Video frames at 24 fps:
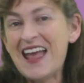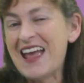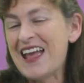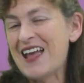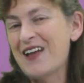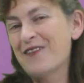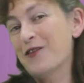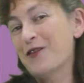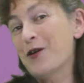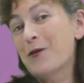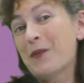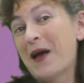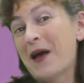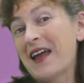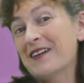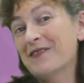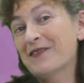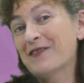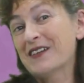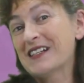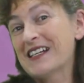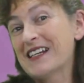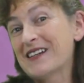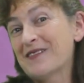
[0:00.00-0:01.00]
If you
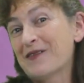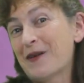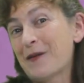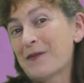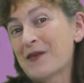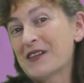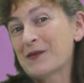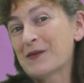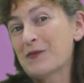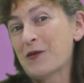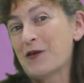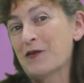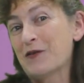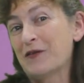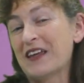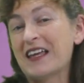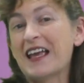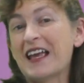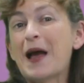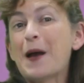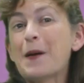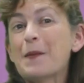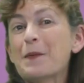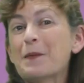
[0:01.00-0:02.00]
benefited from this movie,
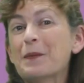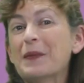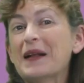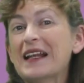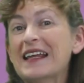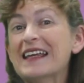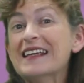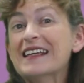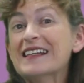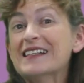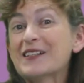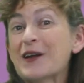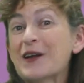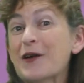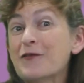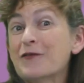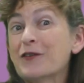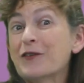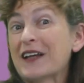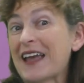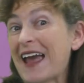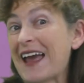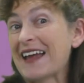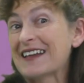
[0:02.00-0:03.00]
please don't
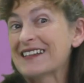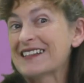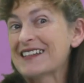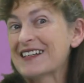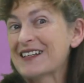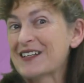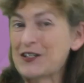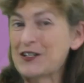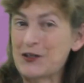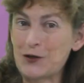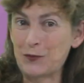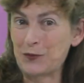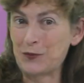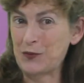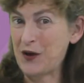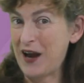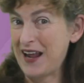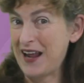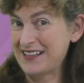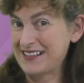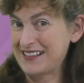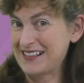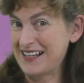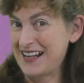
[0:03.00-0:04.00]
forget to
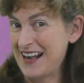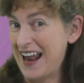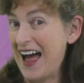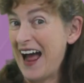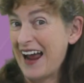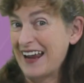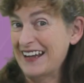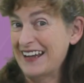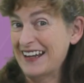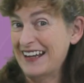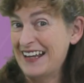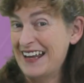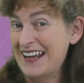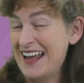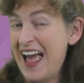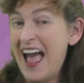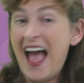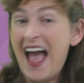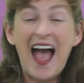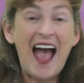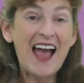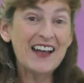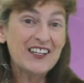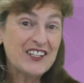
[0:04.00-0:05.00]
press like
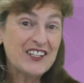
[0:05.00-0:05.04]
and